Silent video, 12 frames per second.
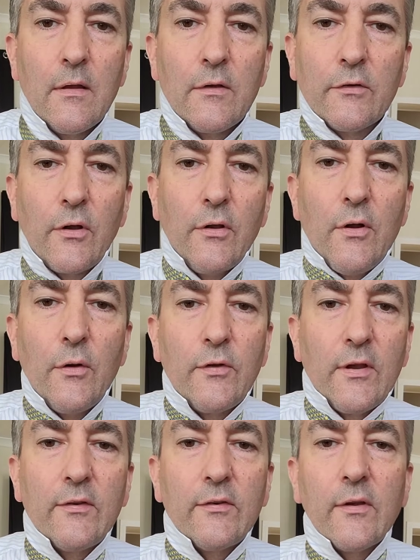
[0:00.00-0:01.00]
So you'll
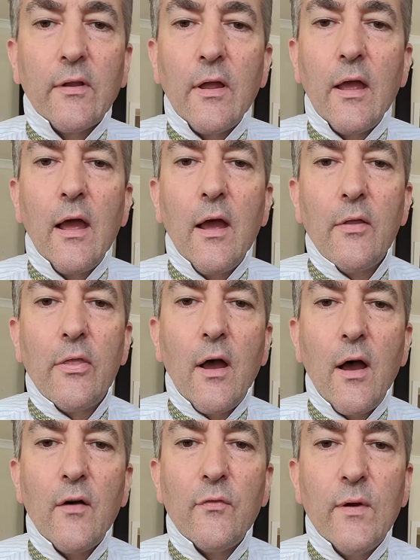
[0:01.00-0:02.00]
notice the
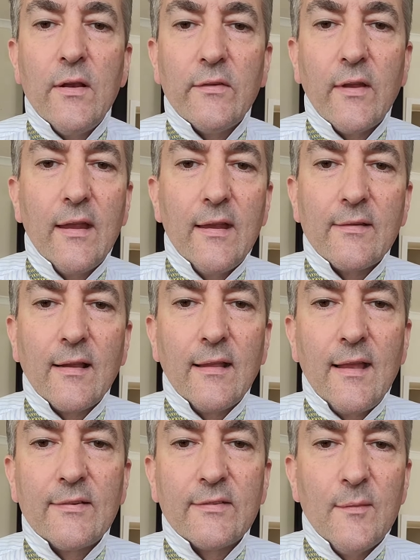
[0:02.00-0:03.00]
half Windsor is
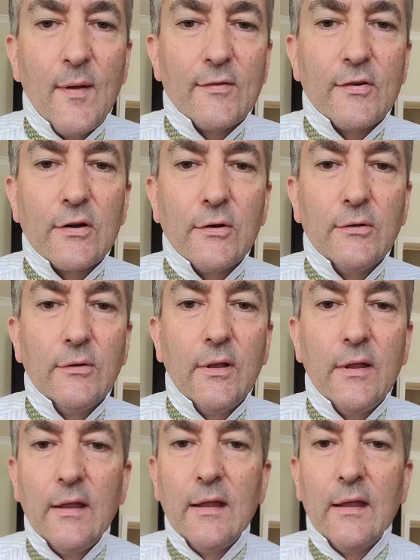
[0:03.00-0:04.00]
less symmetrical,
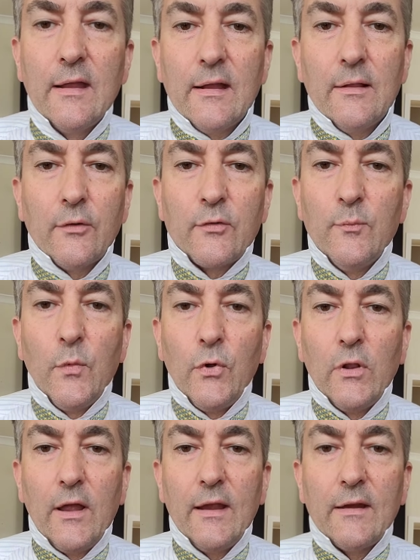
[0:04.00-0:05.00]
looks
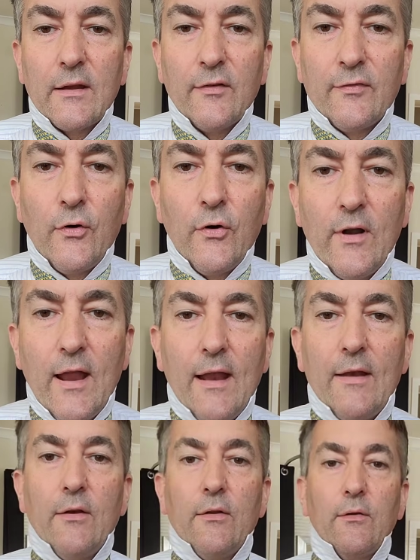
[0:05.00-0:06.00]
more like a
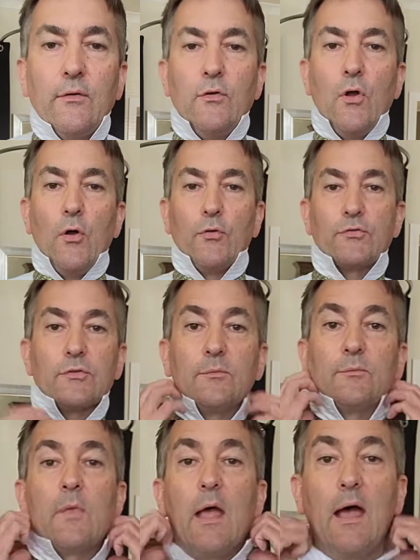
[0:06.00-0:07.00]
4-in-hand knot,
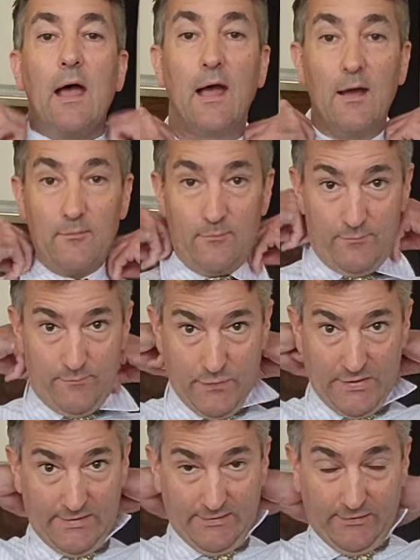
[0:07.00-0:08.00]

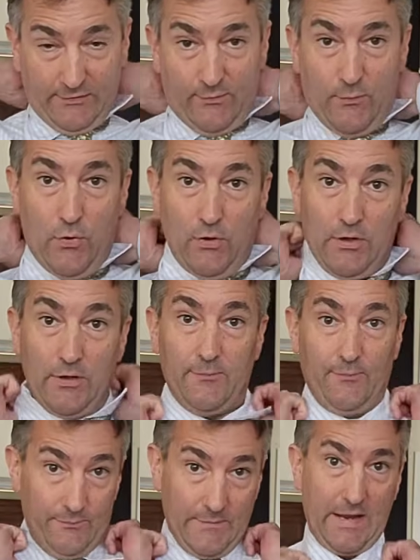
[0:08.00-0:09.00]
but it's a smaller
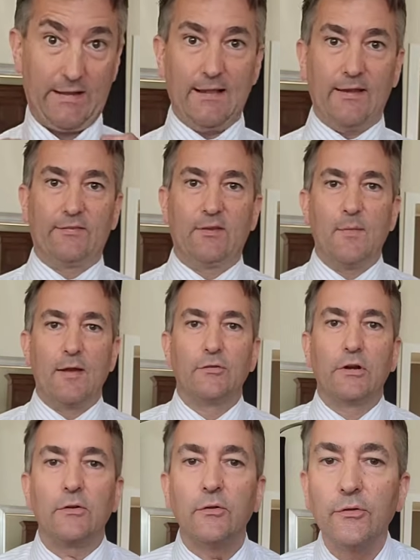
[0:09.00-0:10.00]
and less
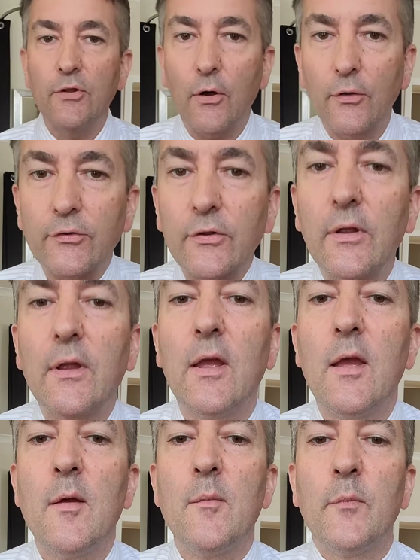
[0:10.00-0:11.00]
symmetrical knot.
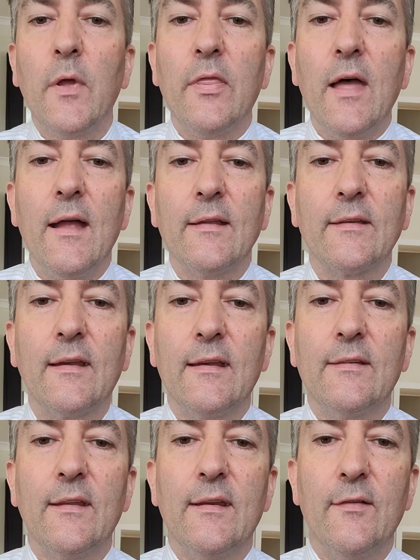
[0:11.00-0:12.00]
But that
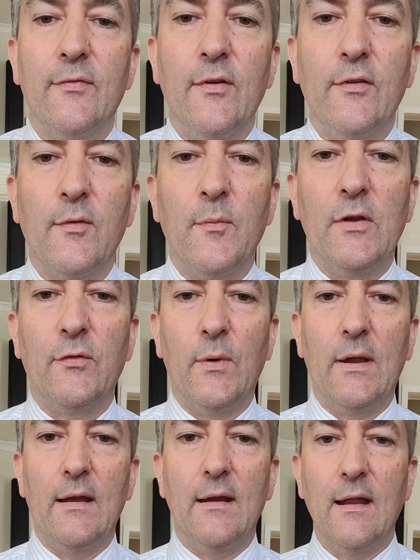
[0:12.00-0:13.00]
is the difference
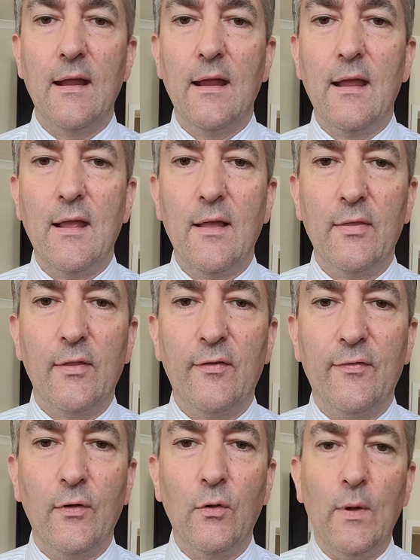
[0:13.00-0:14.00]
between the
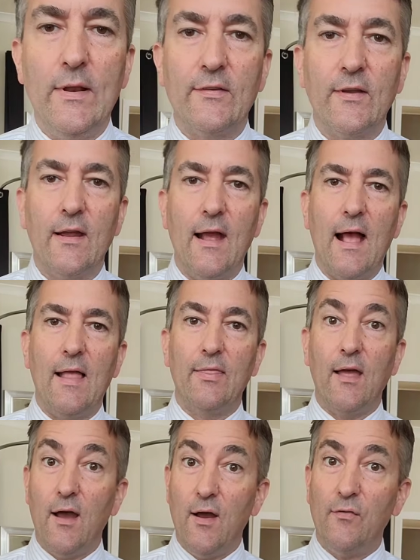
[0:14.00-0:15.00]
full Windsor and the
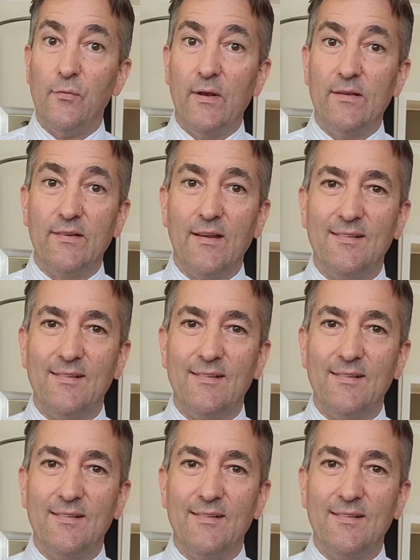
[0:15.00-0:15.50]
half Windsor.